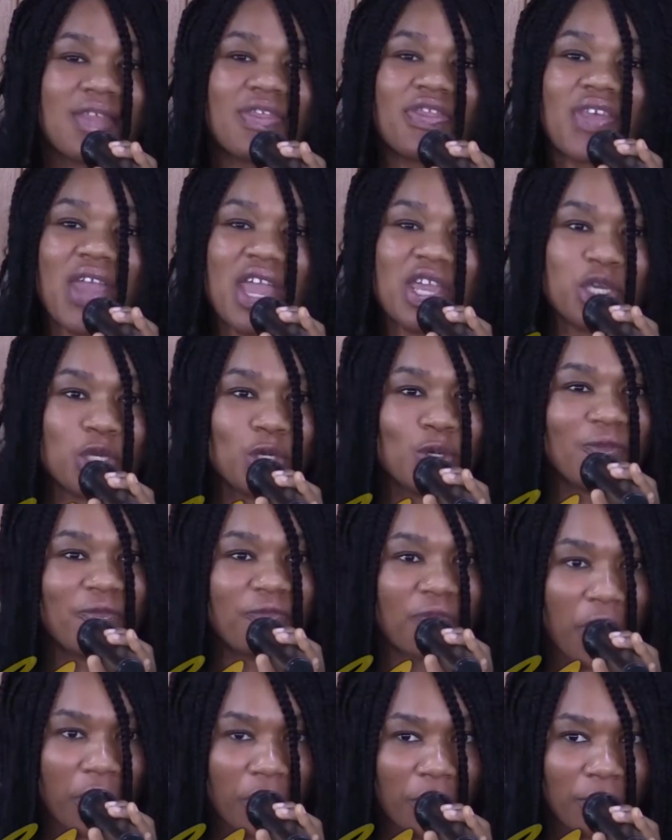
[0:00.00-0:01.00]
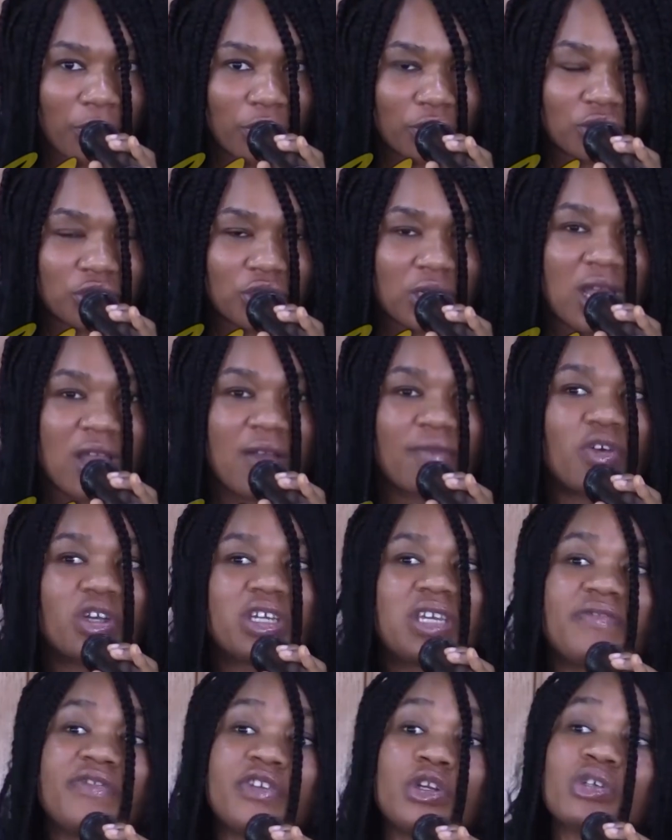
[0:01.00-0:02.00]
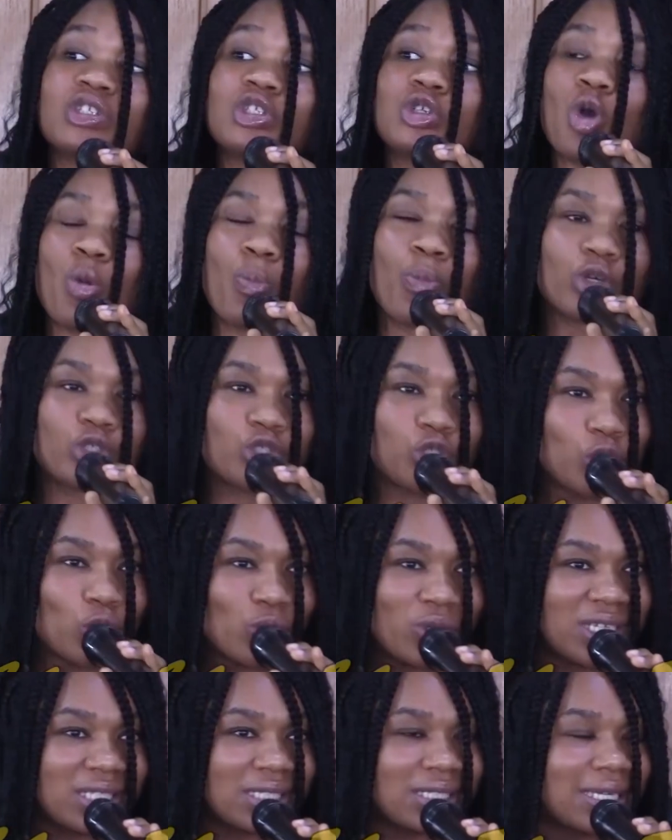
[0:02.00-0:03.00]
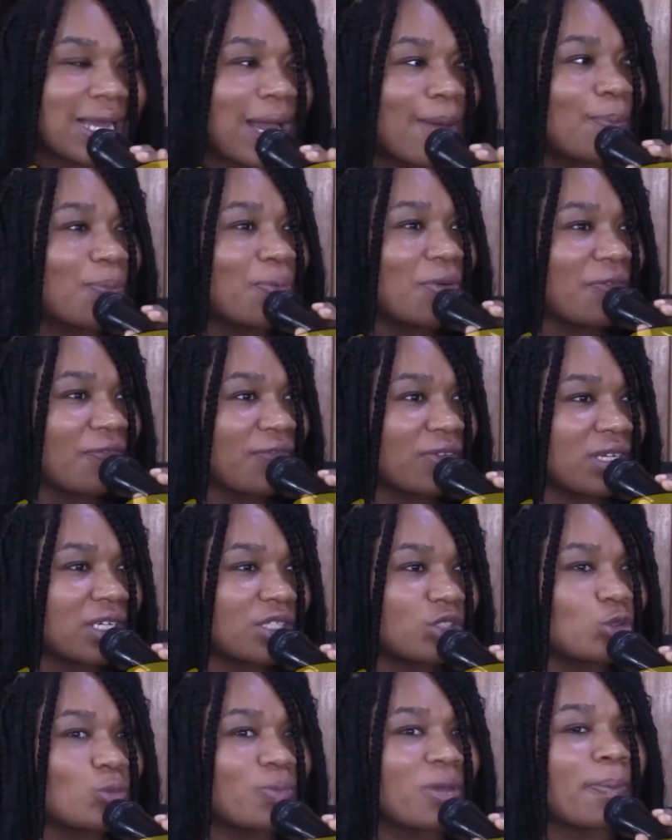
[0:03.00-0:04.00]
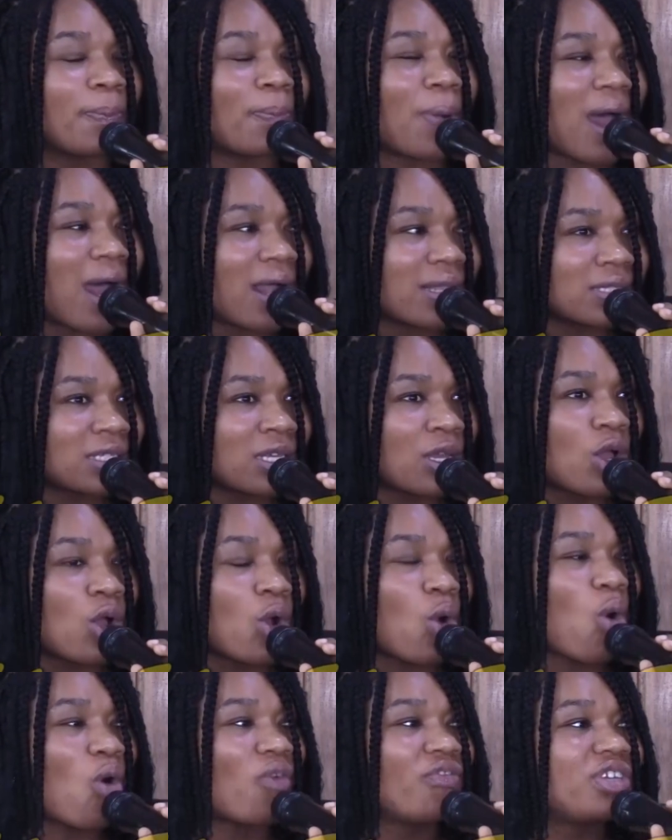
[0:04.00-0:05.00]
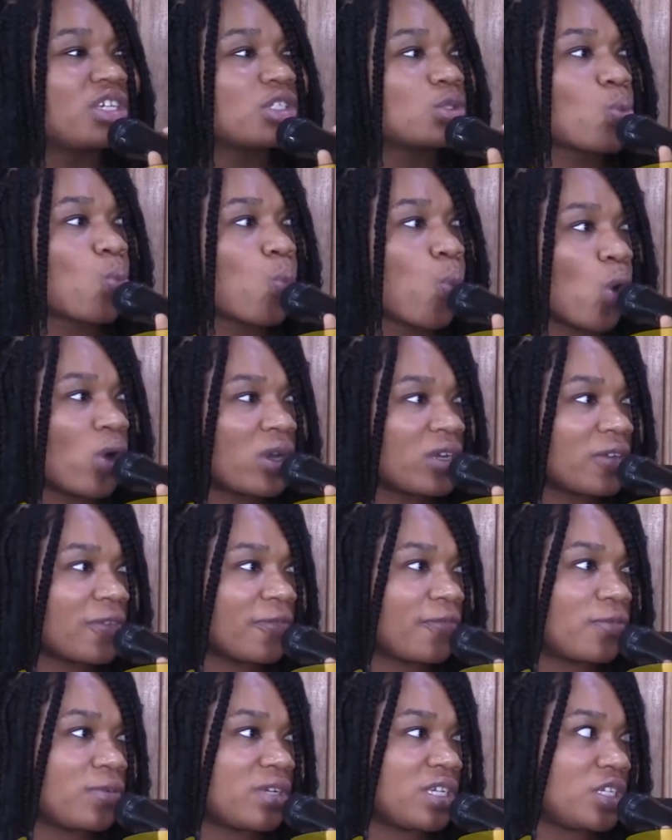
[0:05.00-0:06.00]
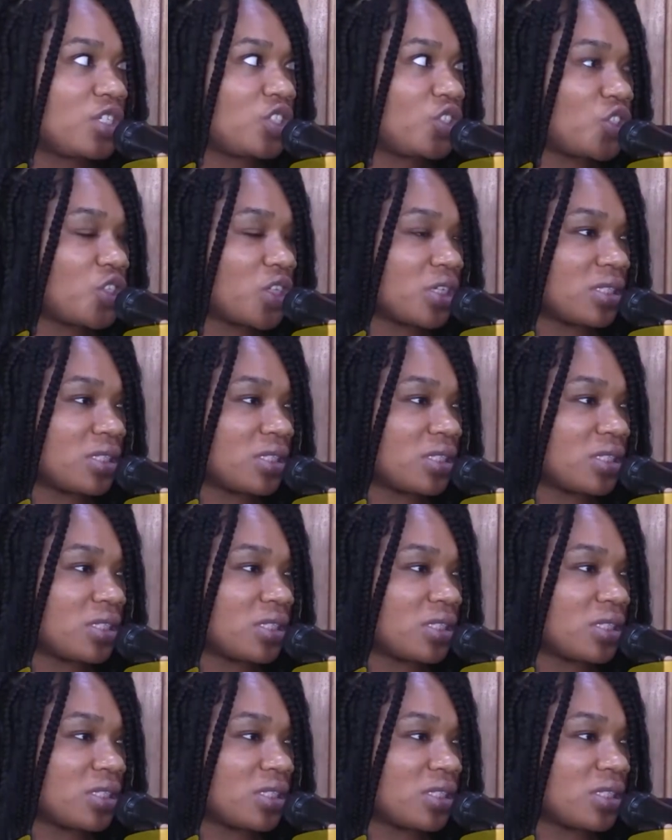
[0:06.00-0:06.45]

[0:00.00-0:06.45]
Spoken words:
Thank you very much for giving us the opportunity and privilege to be part of this wonderful initiative.